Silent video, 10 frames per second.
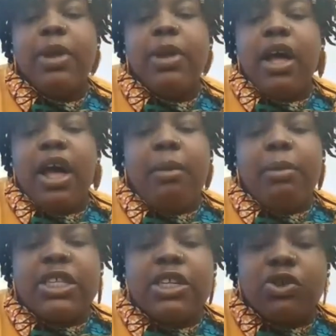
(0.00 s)
up
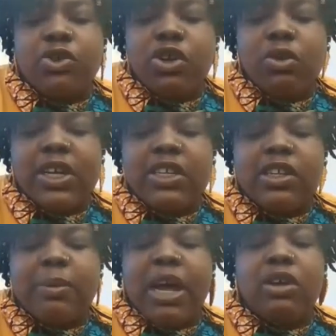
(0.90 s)
institutional
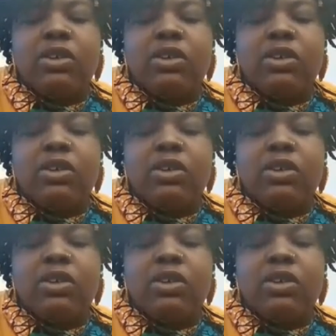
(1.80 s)
racism.